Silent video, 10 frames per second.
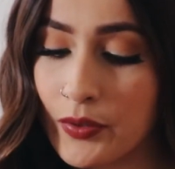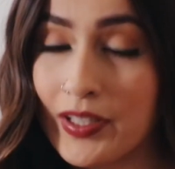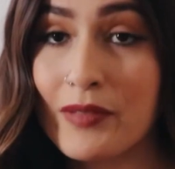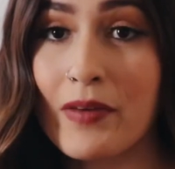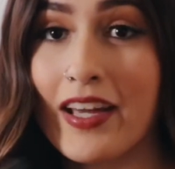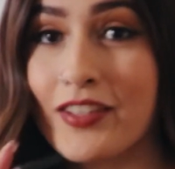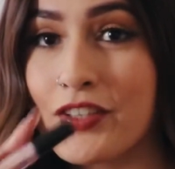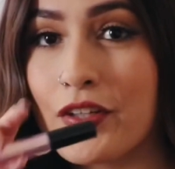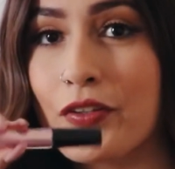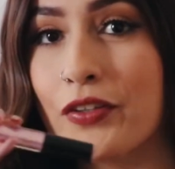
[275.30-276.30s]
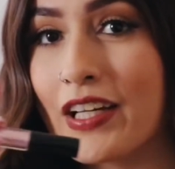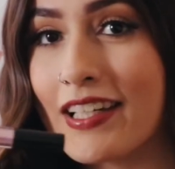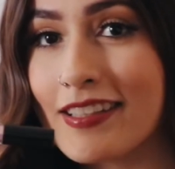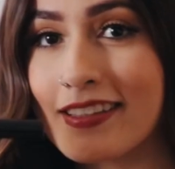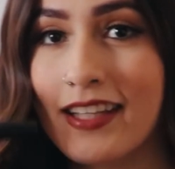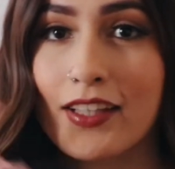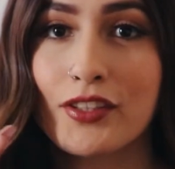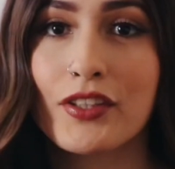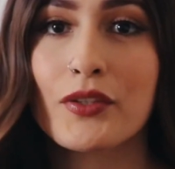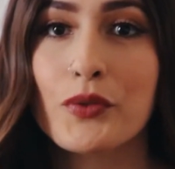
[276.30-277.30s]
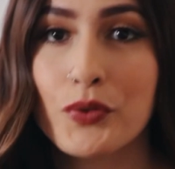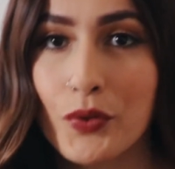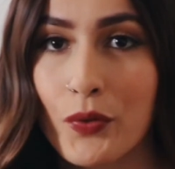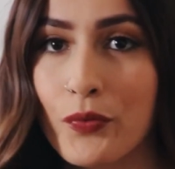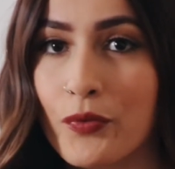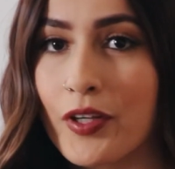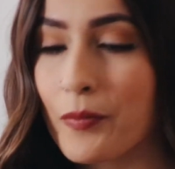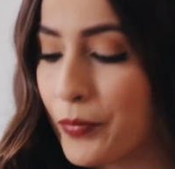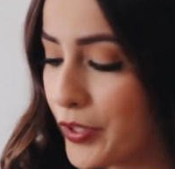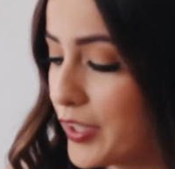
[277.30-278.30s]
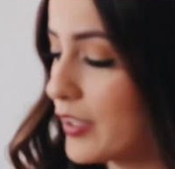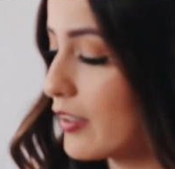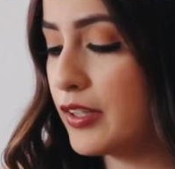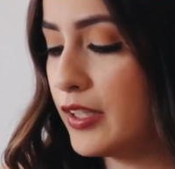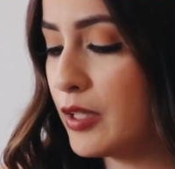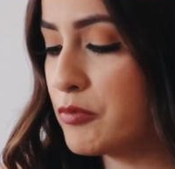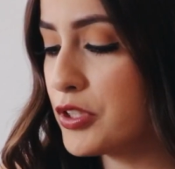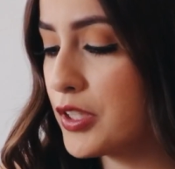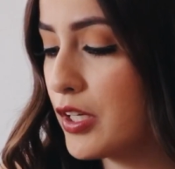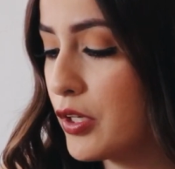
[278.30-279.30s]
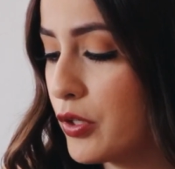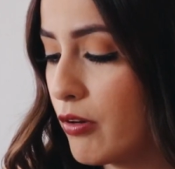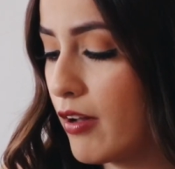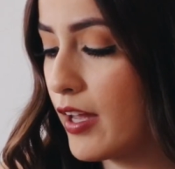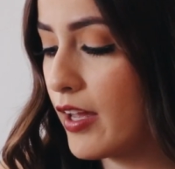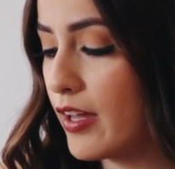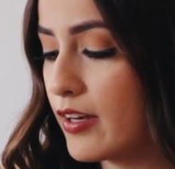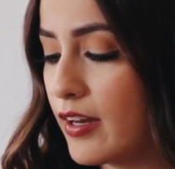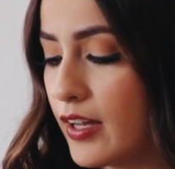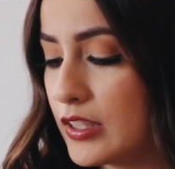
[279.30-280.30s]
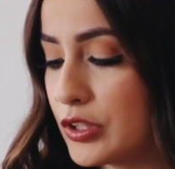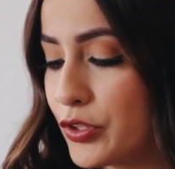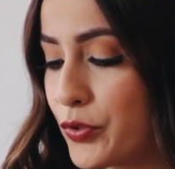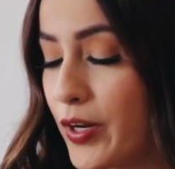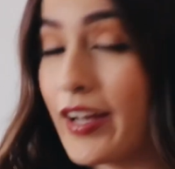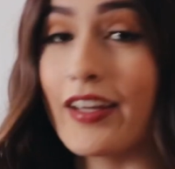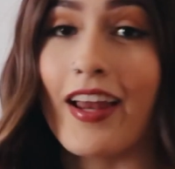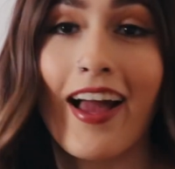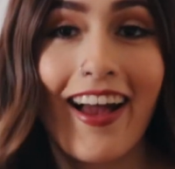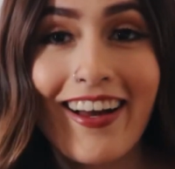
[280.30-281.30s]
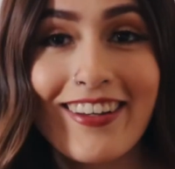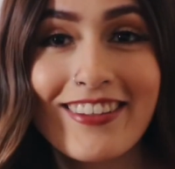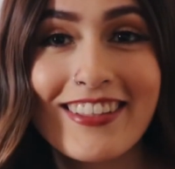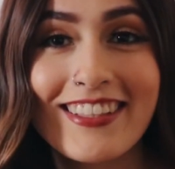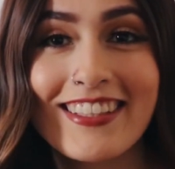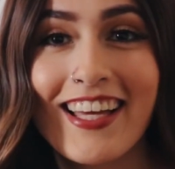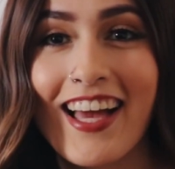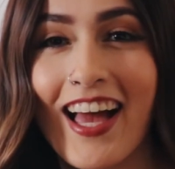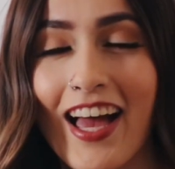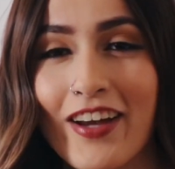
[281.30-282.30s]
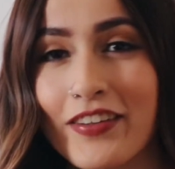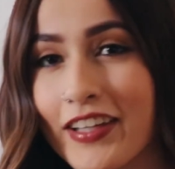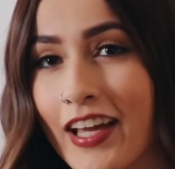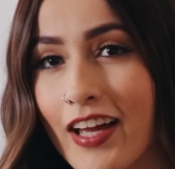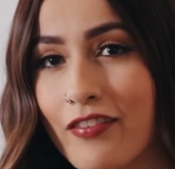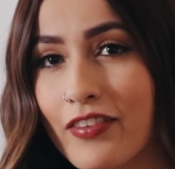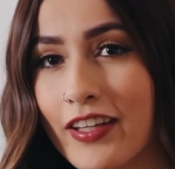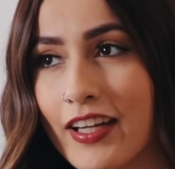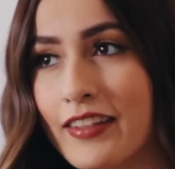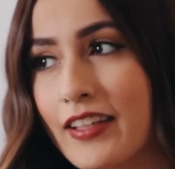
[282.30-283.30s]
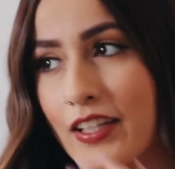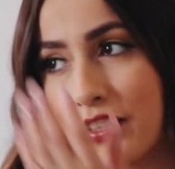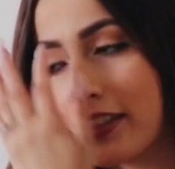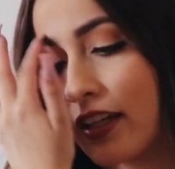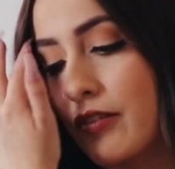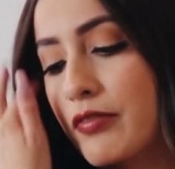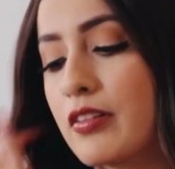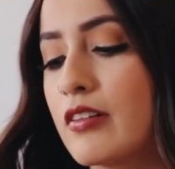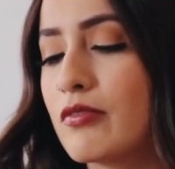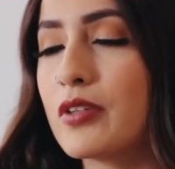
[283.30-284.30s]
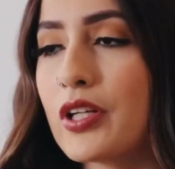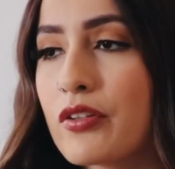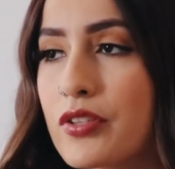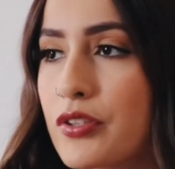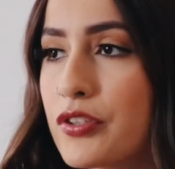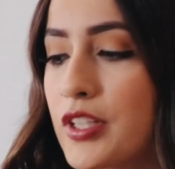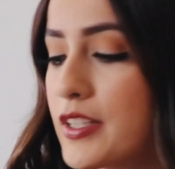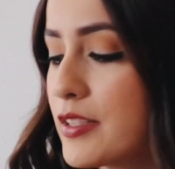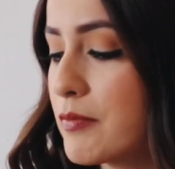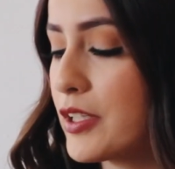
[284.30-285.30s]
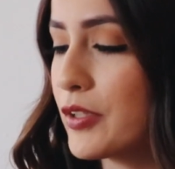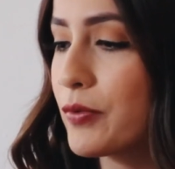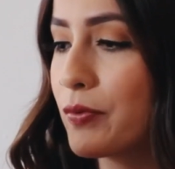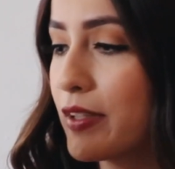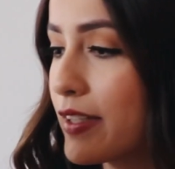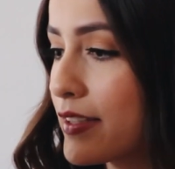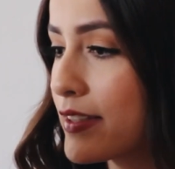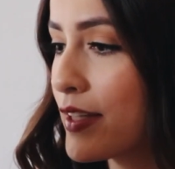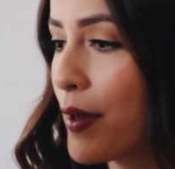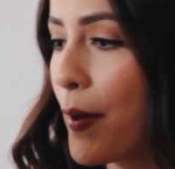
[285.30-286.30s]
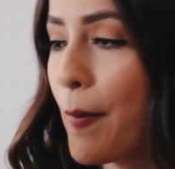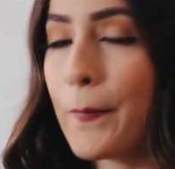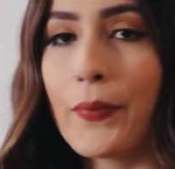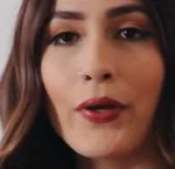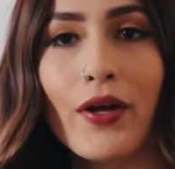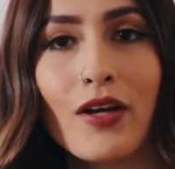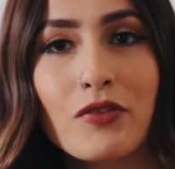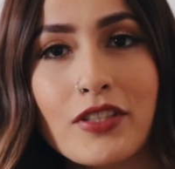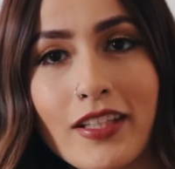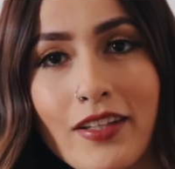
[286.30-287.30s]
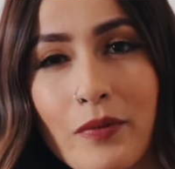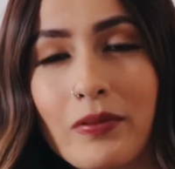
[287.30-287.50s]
cream eyeshadow, you guys, is actually so freaking pretty. I think I'm just gonna go ahead and try it out. I already have like, I think I just have 1 or 2 shades in my crease, but I'm just gonna